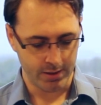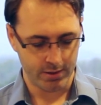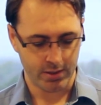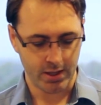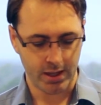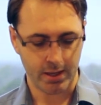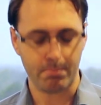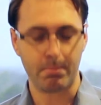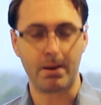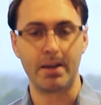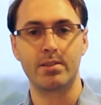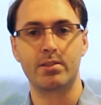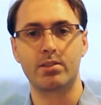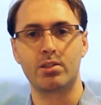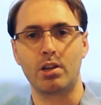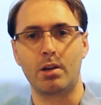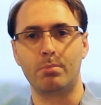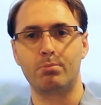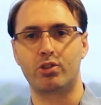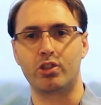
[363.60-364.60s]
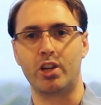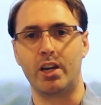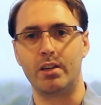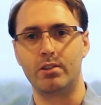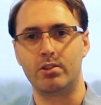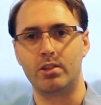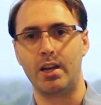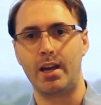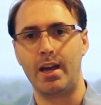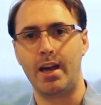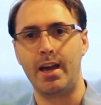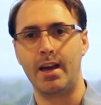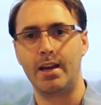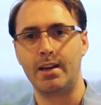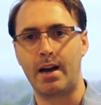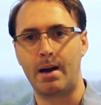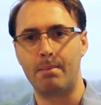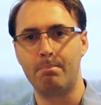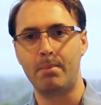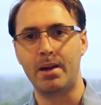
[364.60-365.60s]
I take my subject
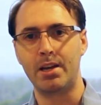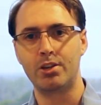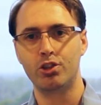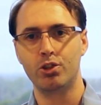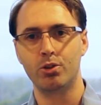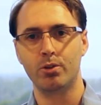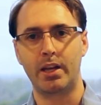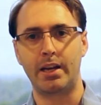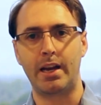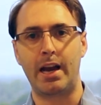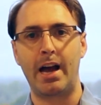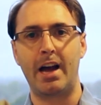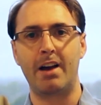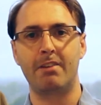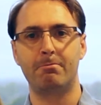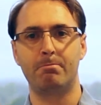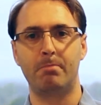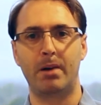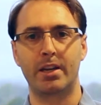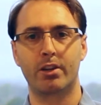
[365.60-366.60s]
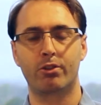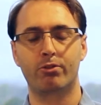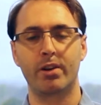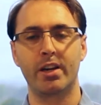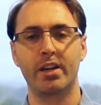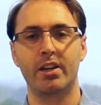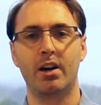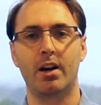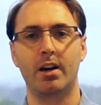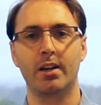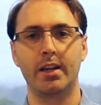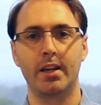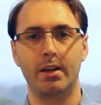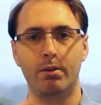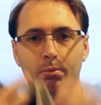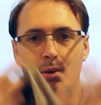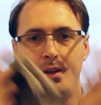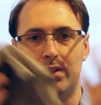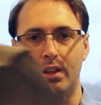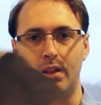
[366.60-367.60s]
and I make sure that I have my gray card
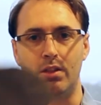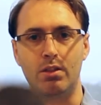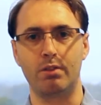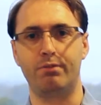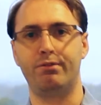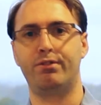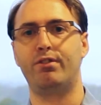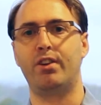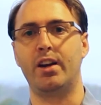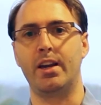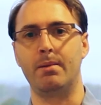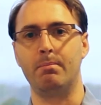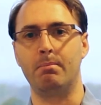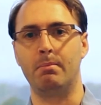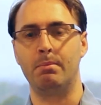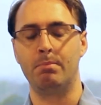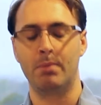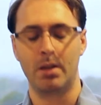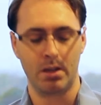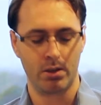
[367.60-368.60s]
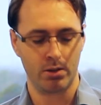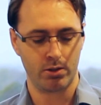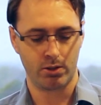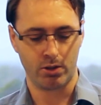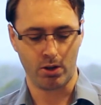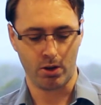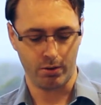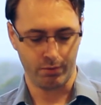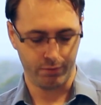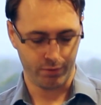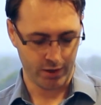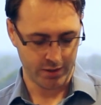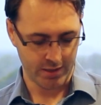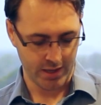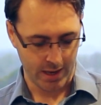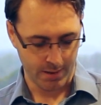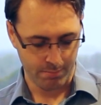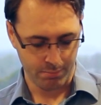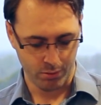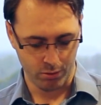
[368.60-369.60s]
within the frame. So, for
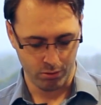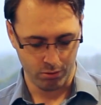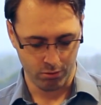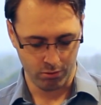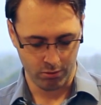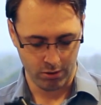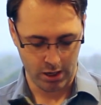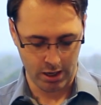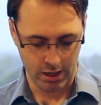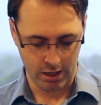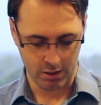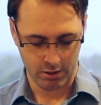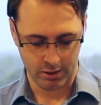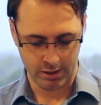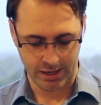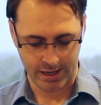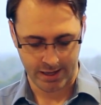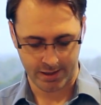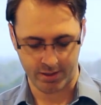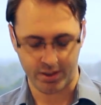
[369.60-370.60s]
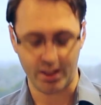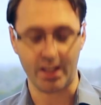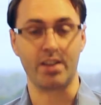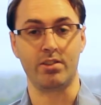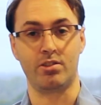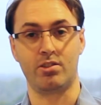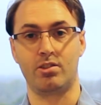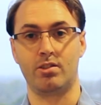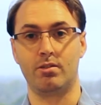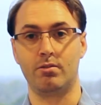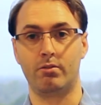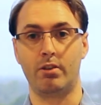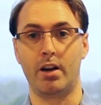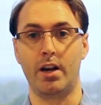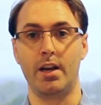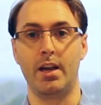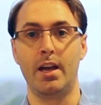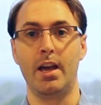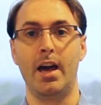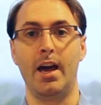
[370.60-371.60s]
example, like this,
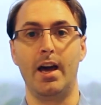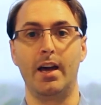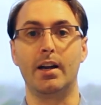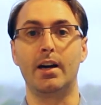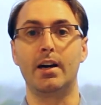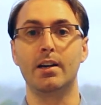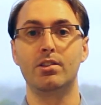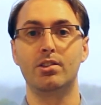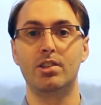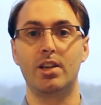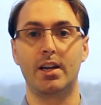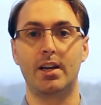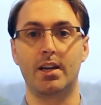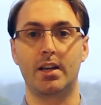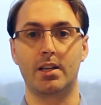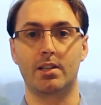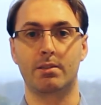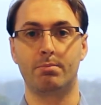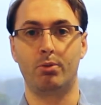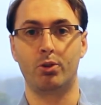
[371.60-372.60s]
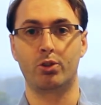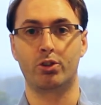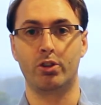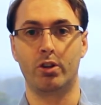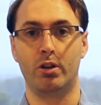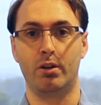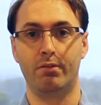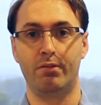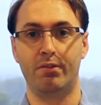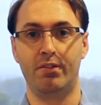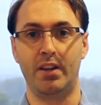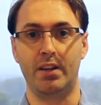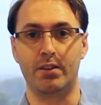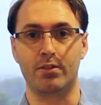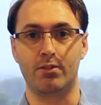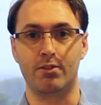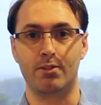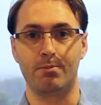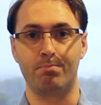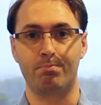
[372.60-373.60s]
right? And I take an exposure of
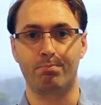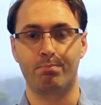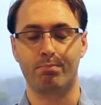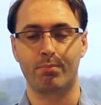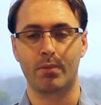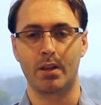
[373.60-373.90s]
this.